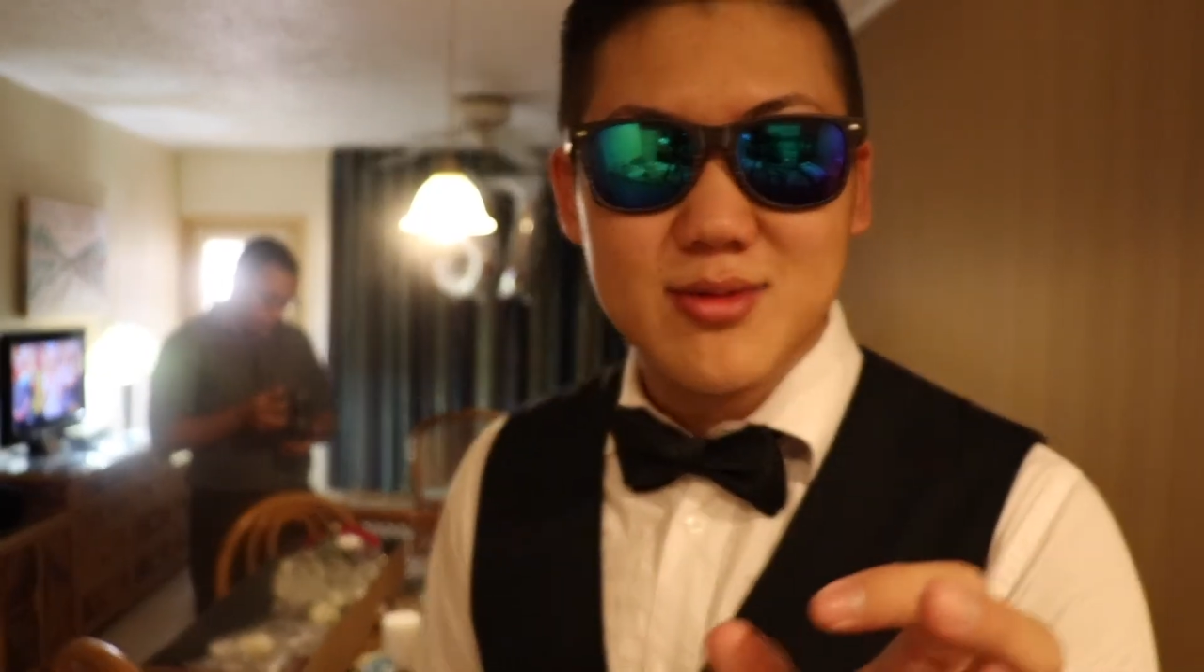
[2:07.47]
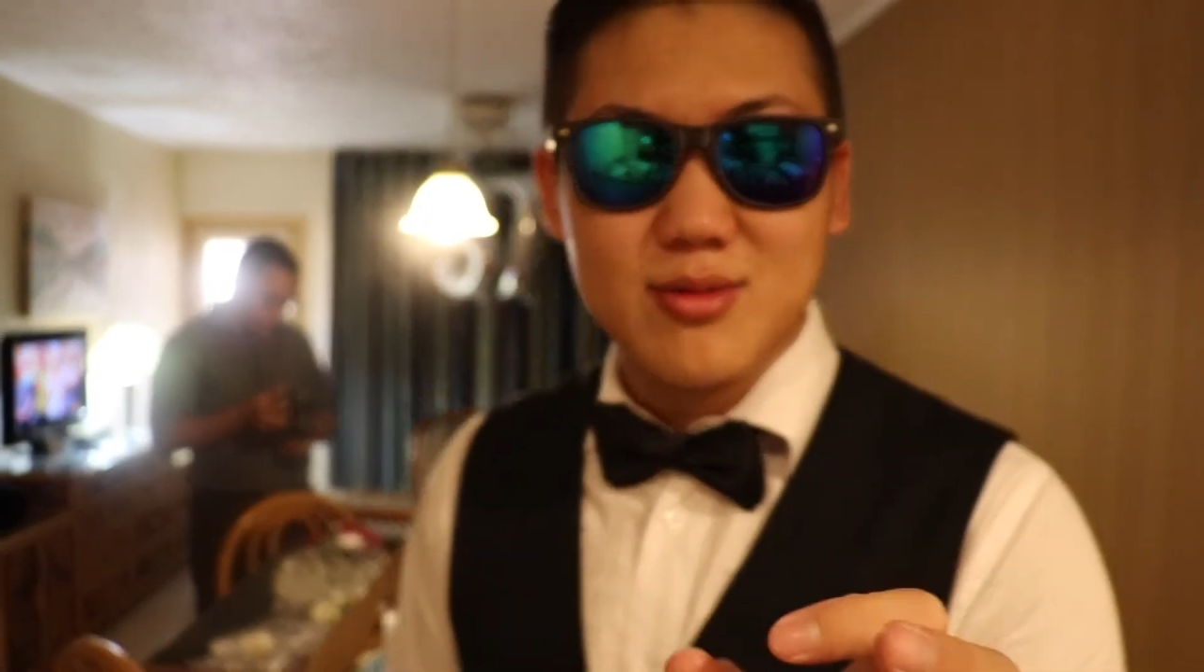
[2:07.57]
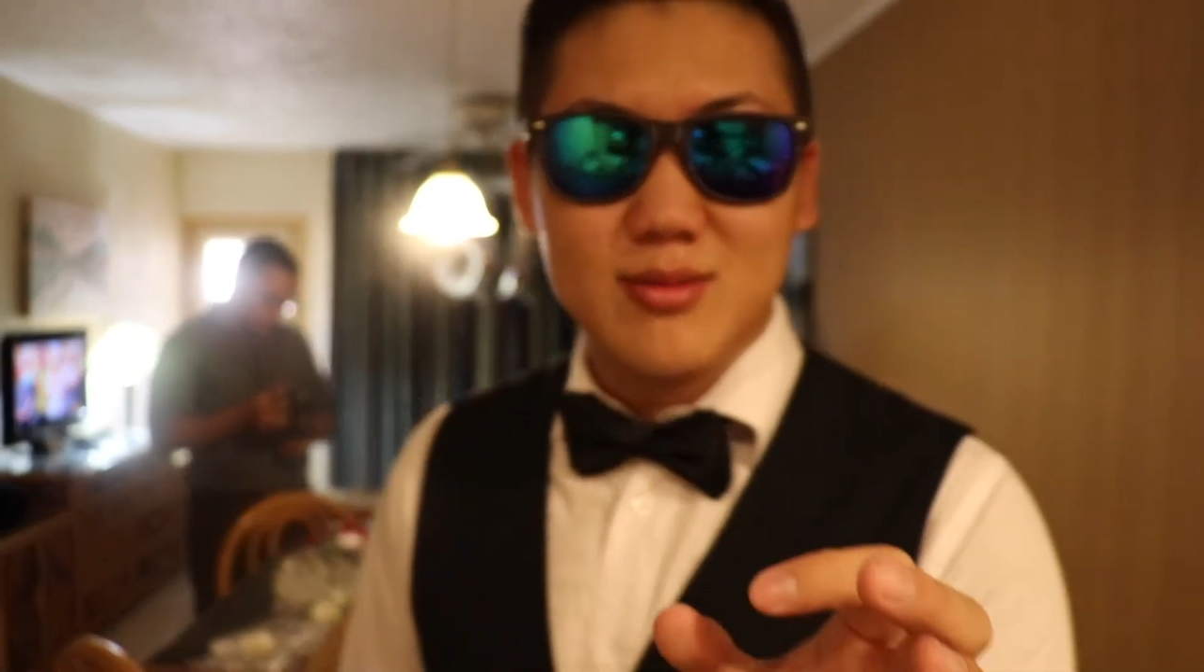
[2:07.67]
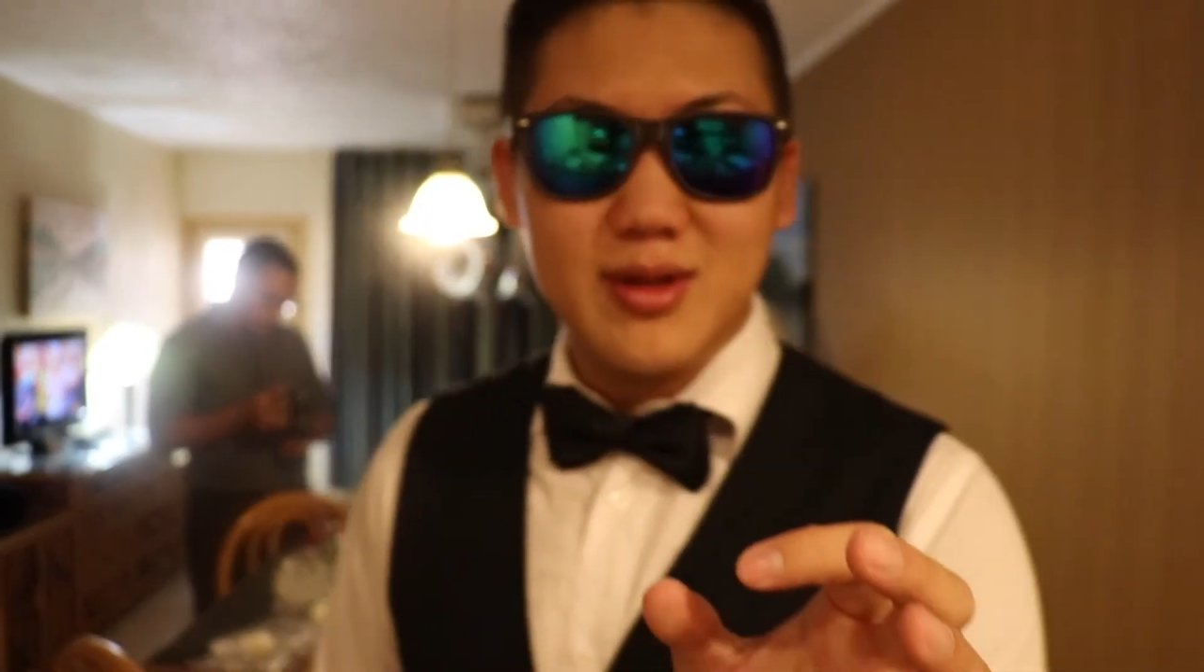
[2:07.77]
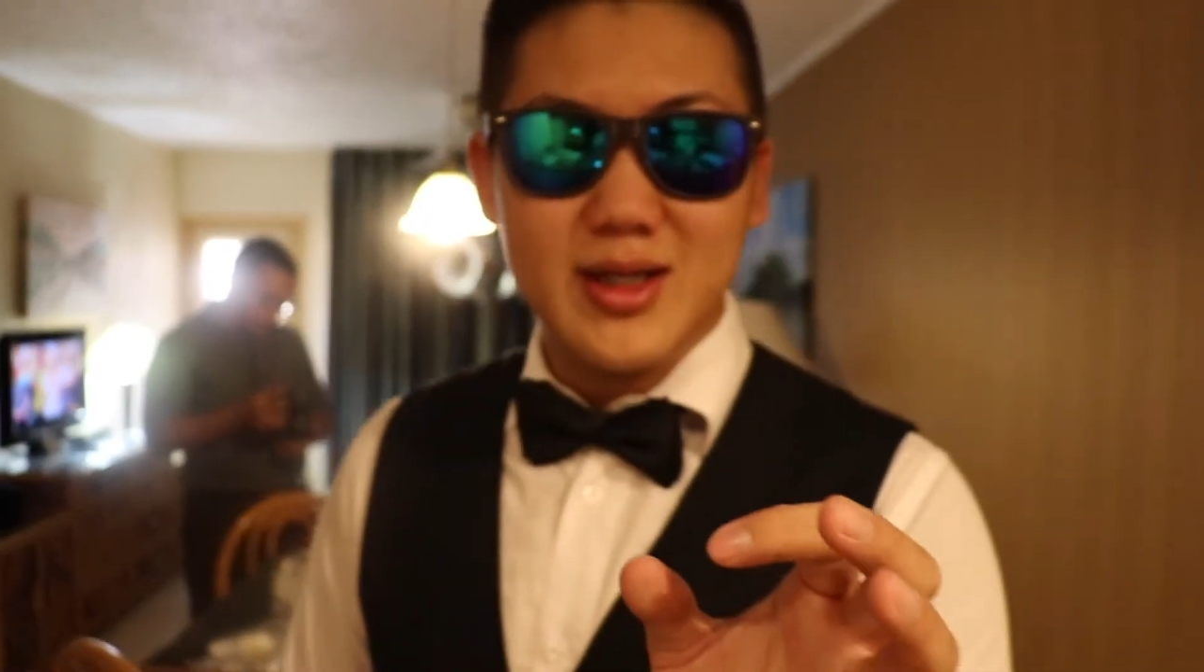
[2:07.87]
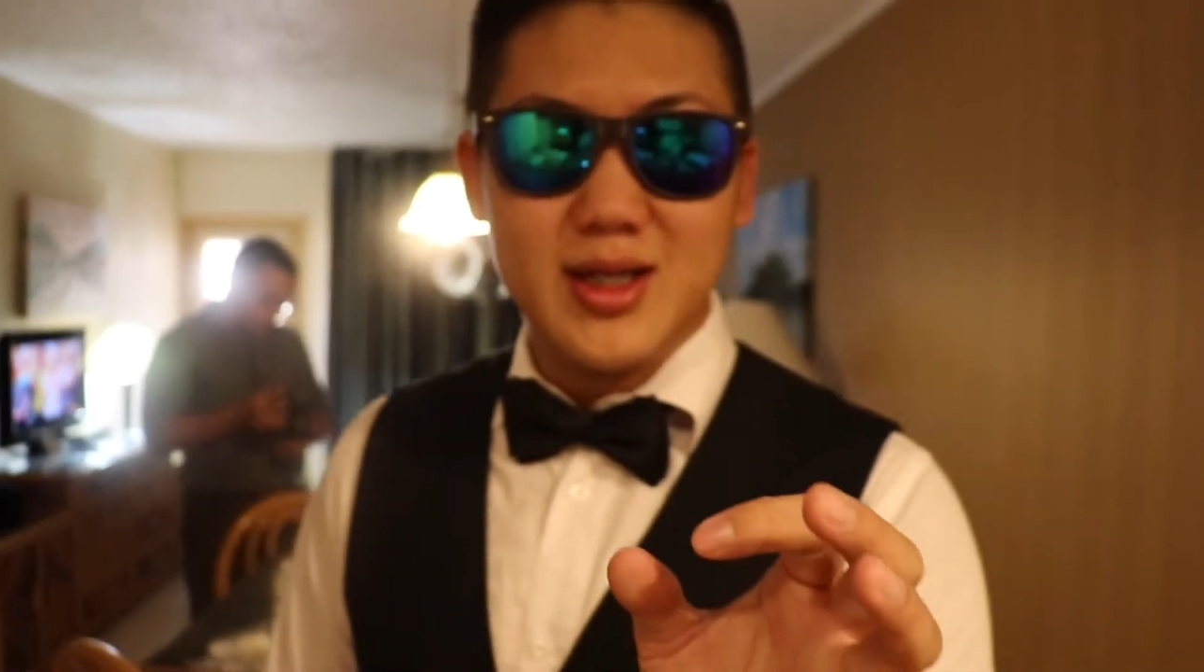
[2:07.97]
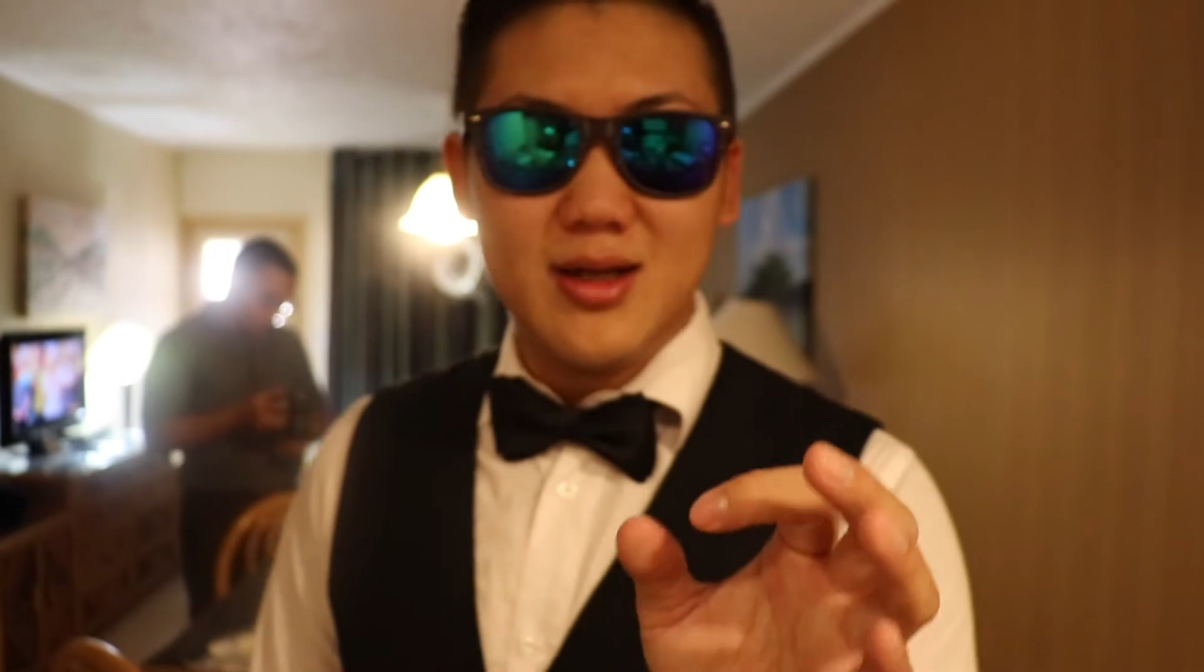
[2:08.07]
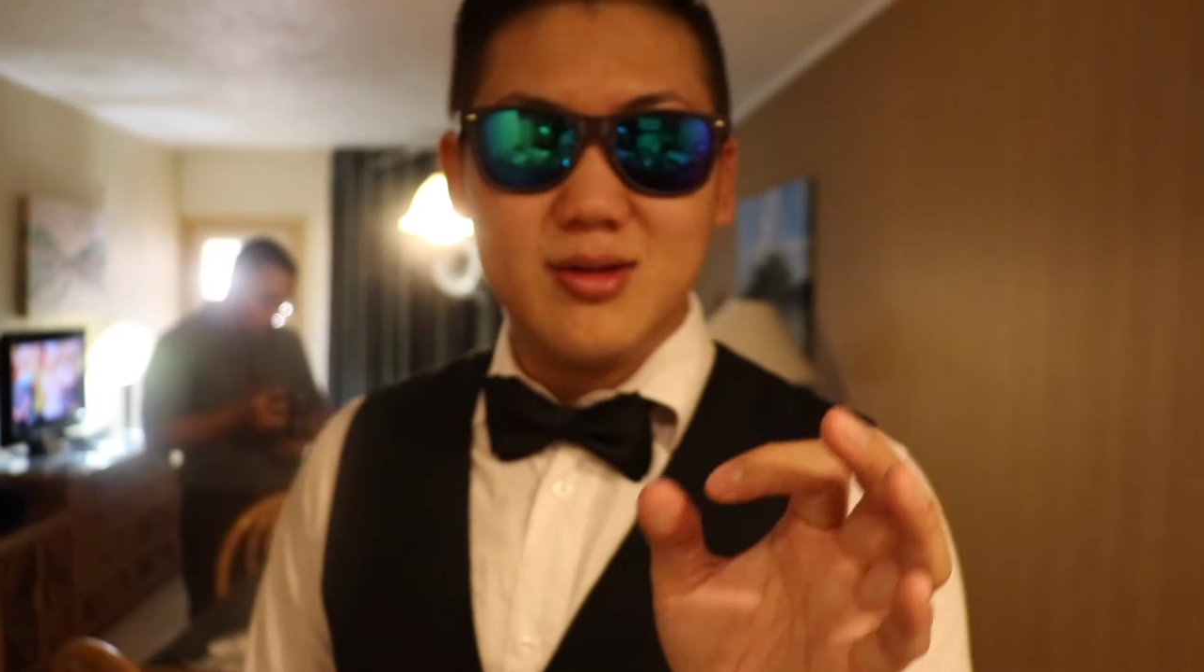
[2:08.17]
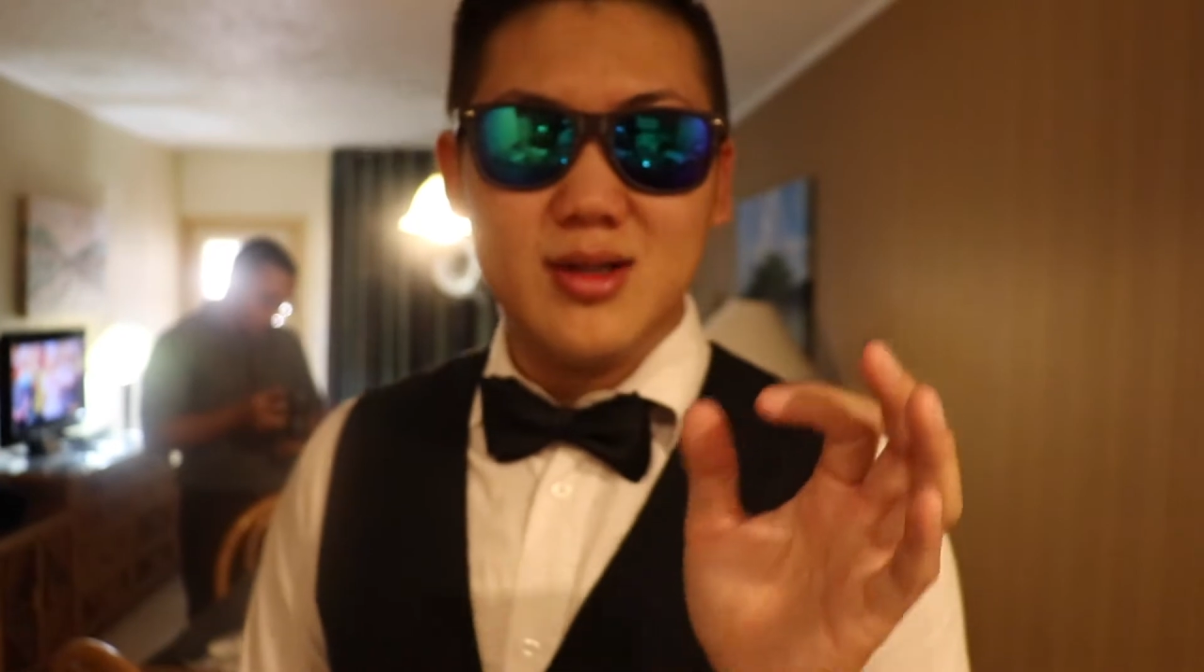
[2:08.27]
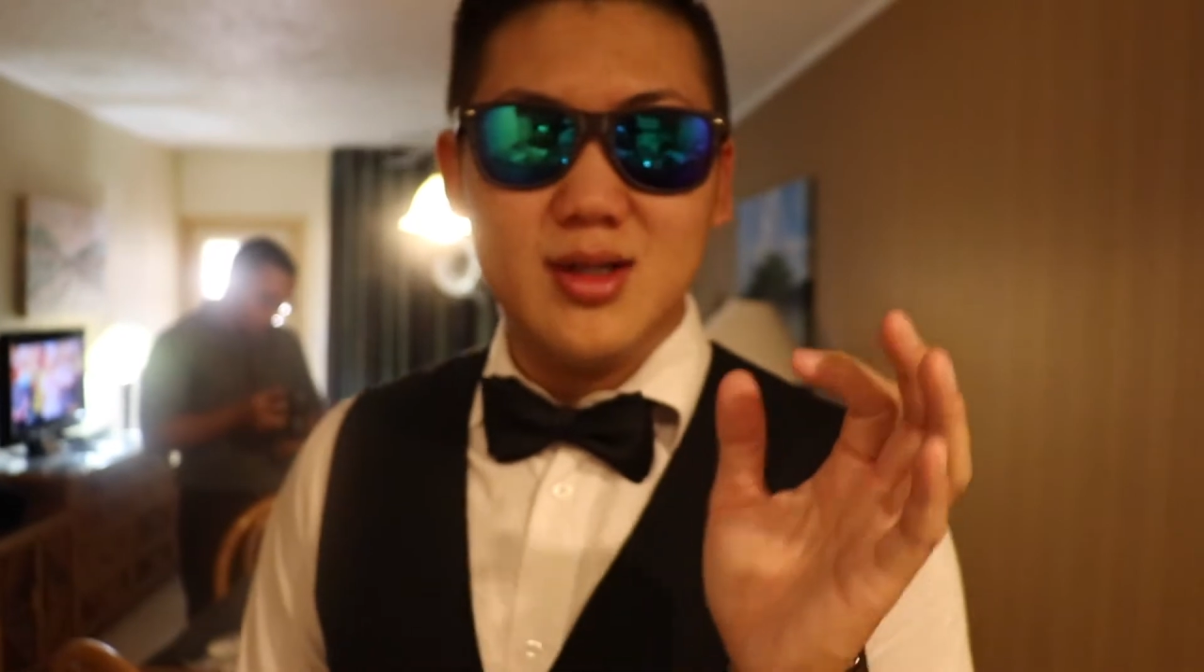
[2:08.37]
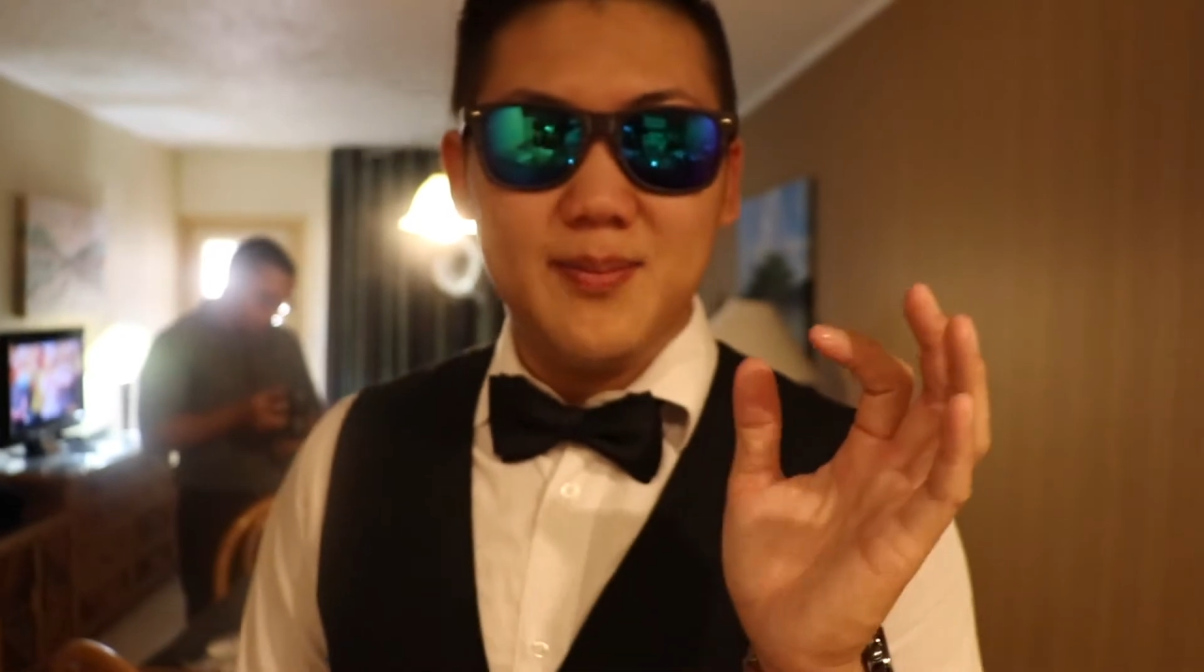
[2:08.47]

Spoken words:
room right now.